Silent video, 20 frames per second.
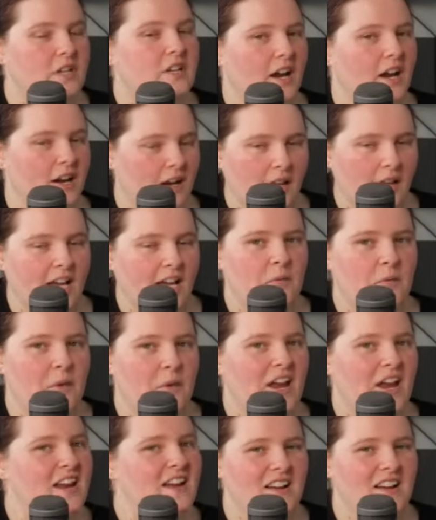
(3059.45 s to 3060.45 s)
kind of like
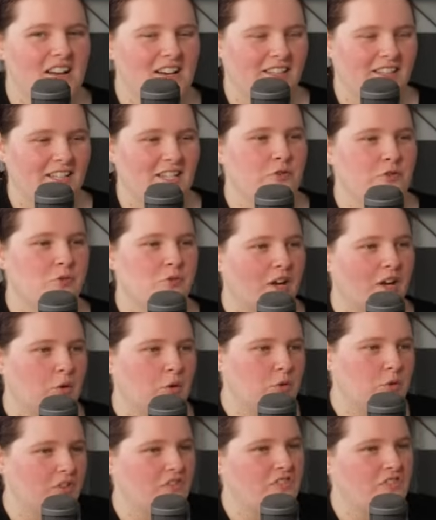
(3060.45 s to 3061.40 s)
me, at least you get all of the